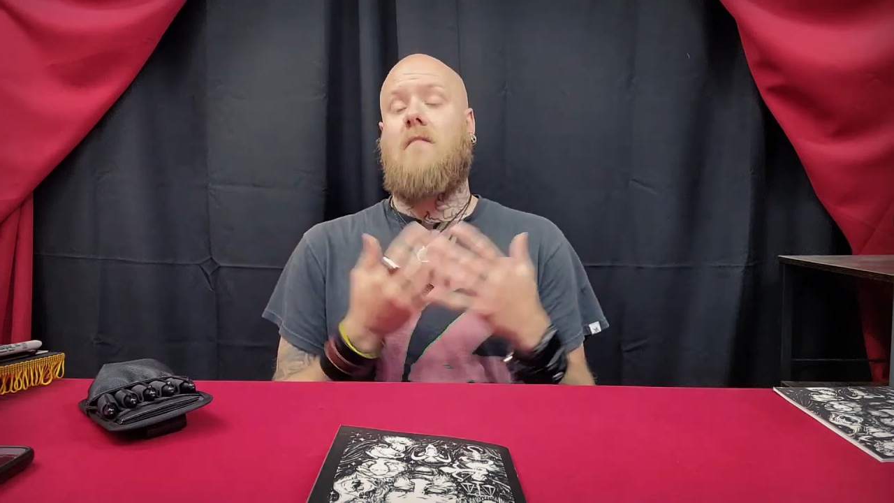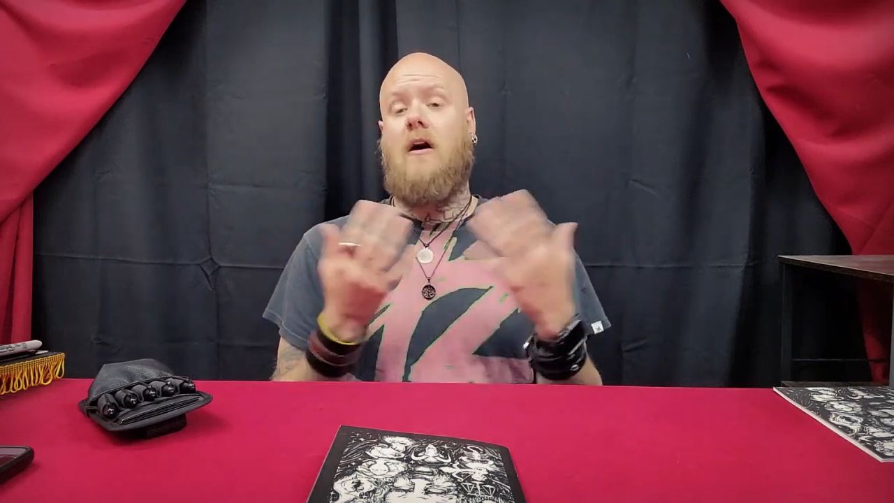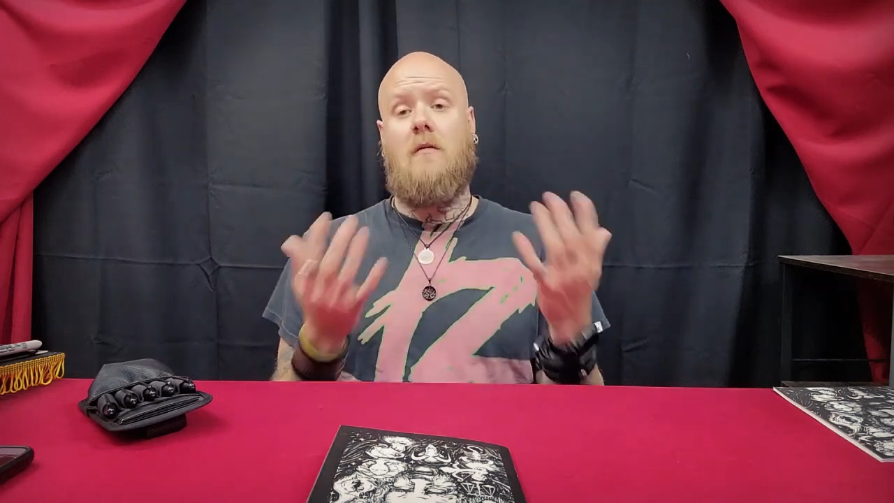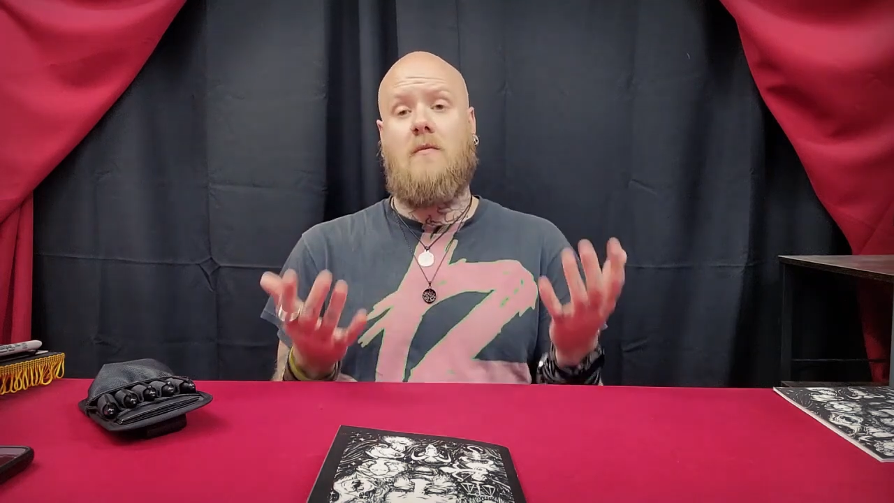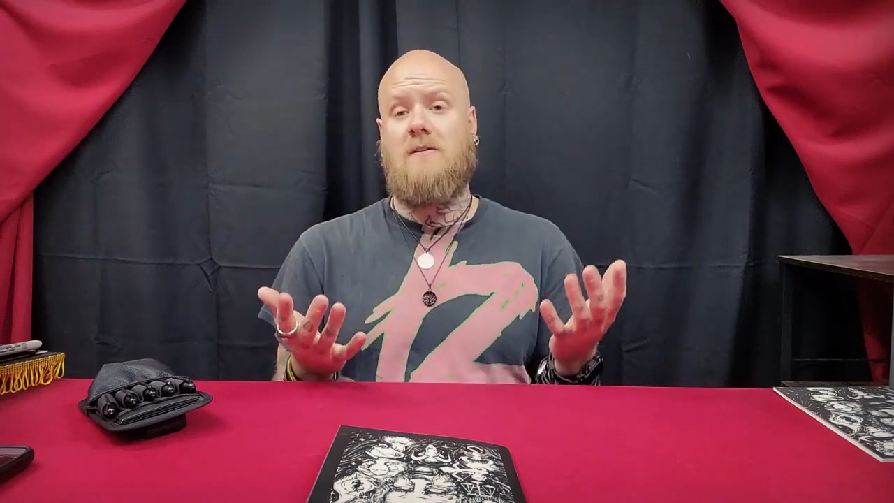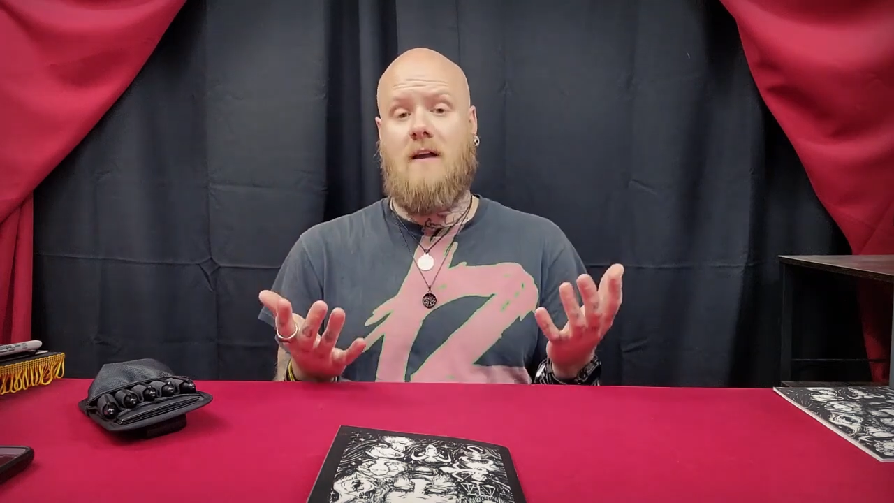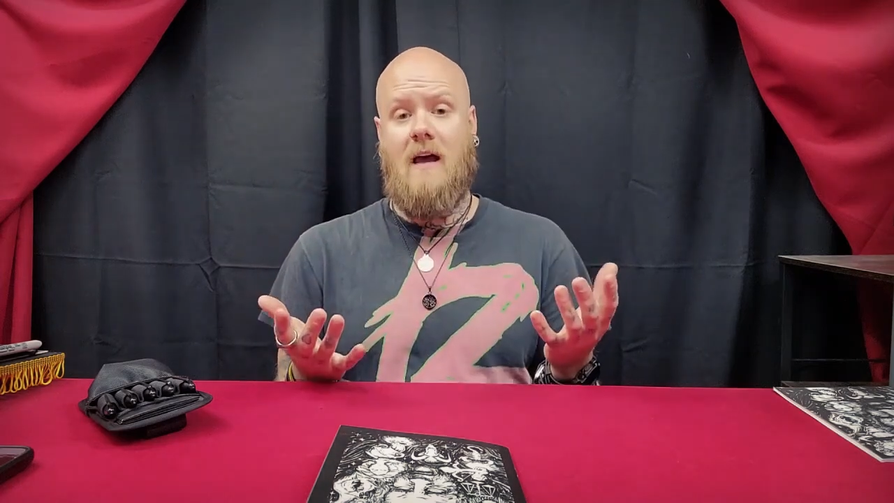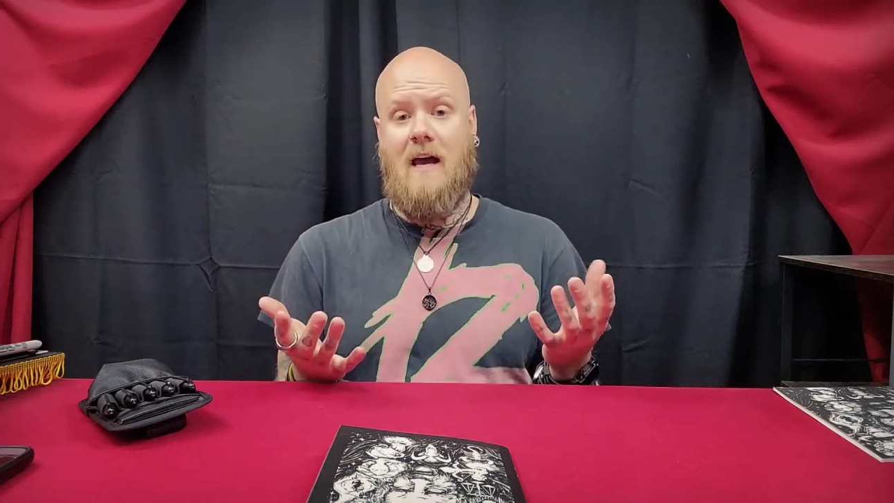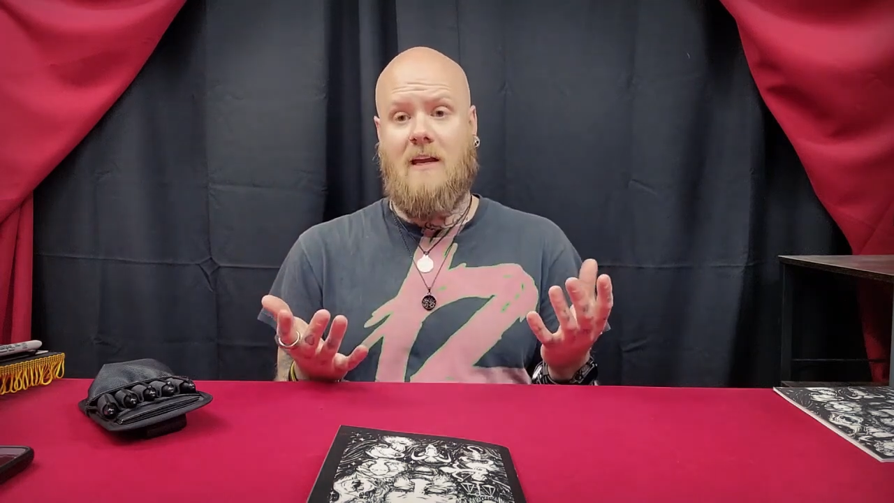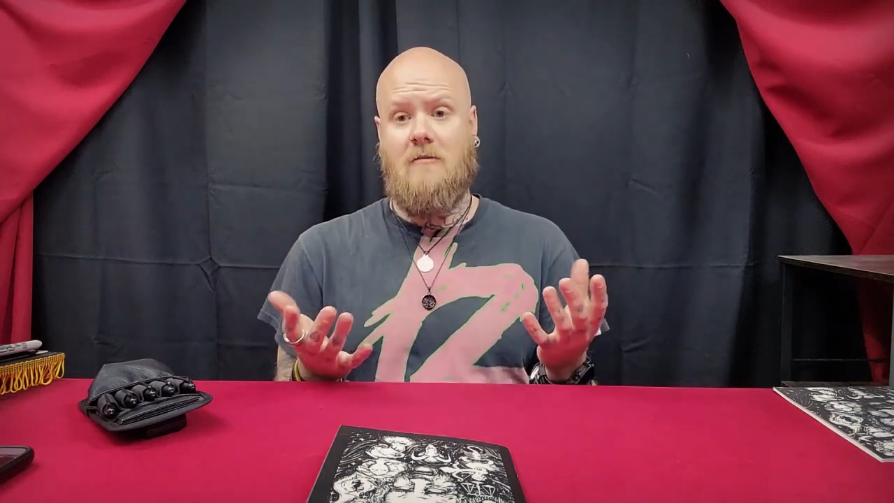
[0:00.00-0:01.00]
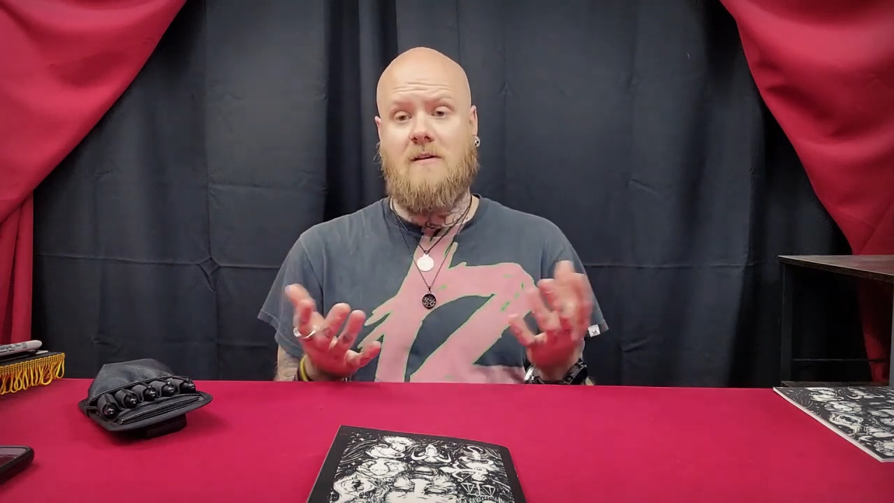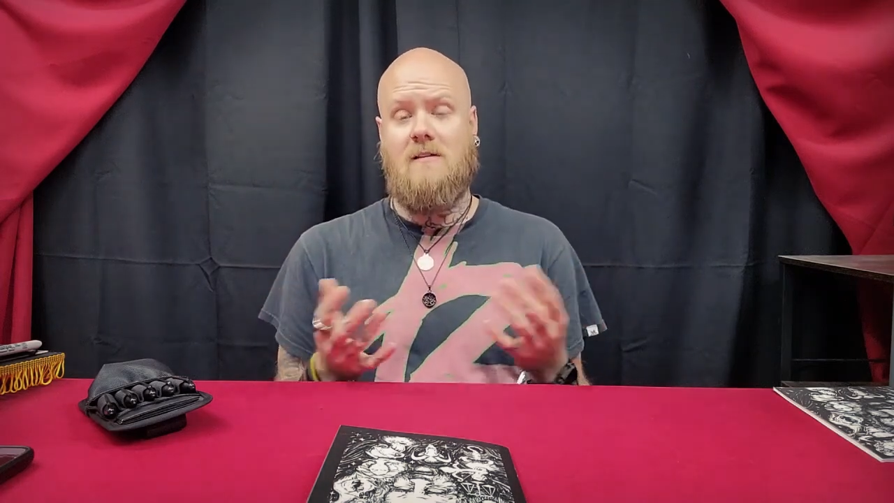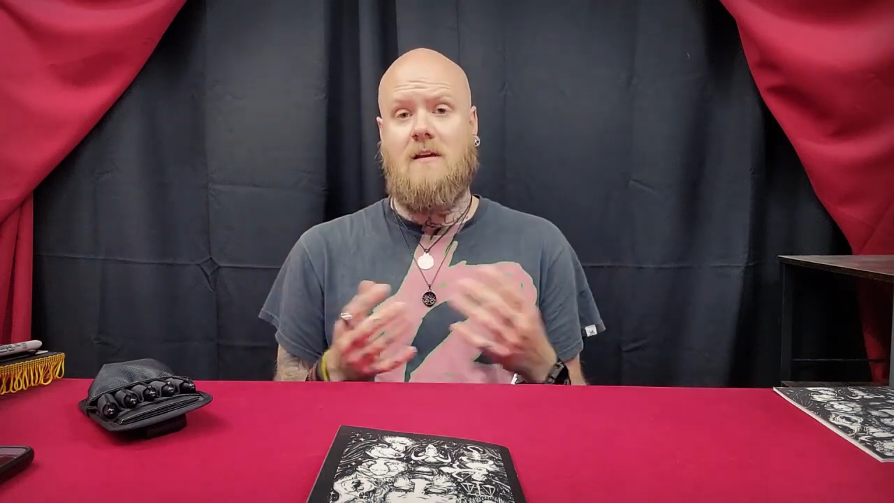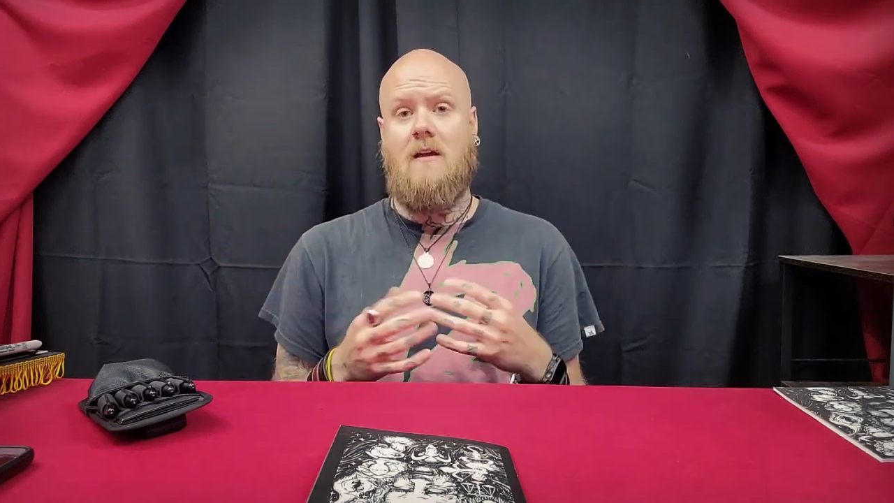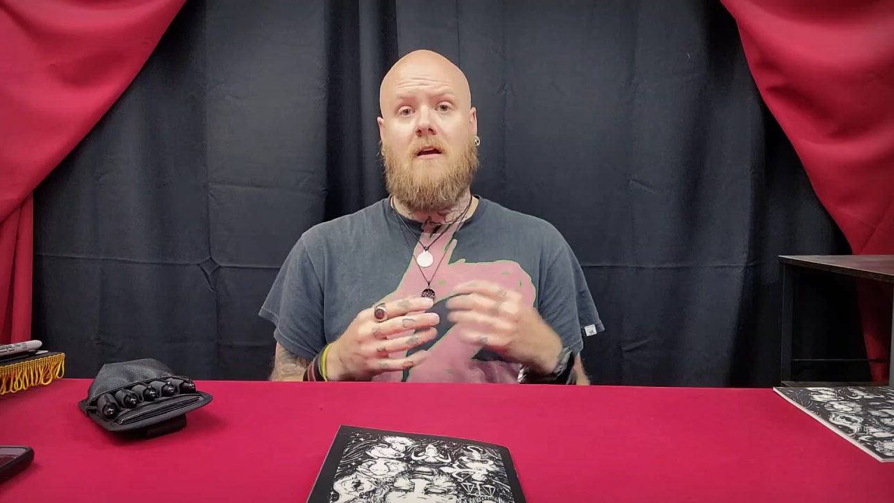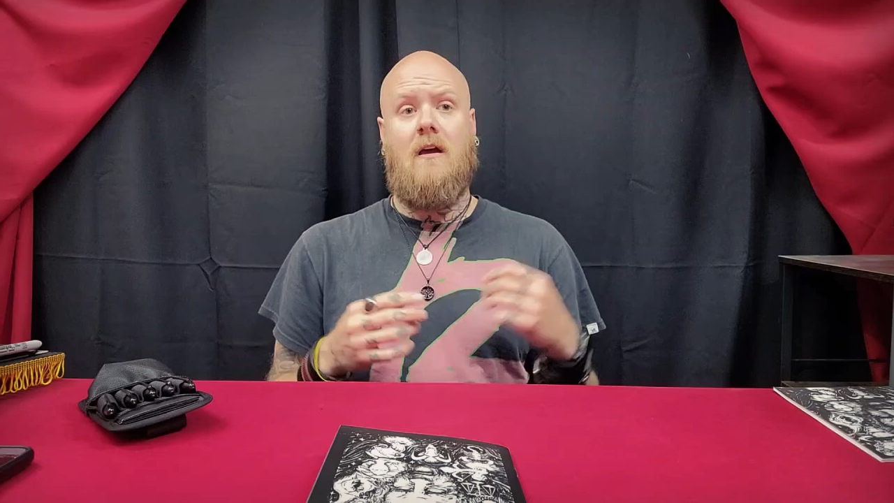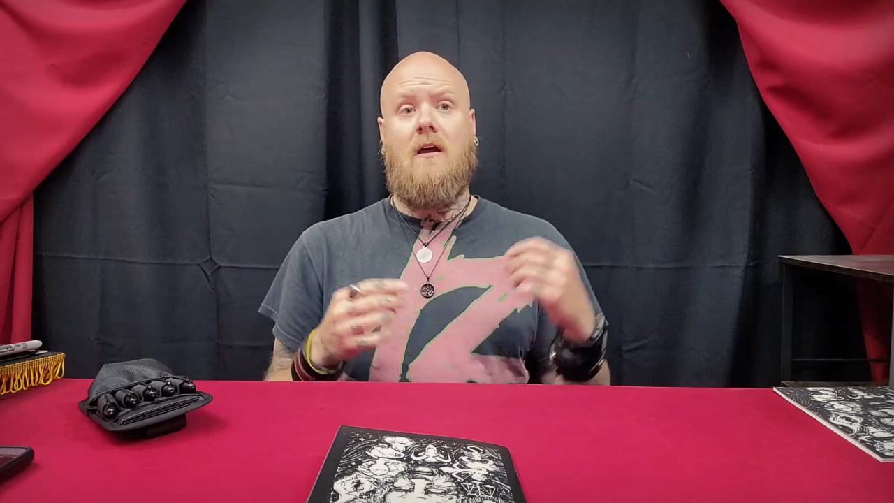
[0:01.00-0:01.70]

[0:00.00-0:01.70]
100% accuracy,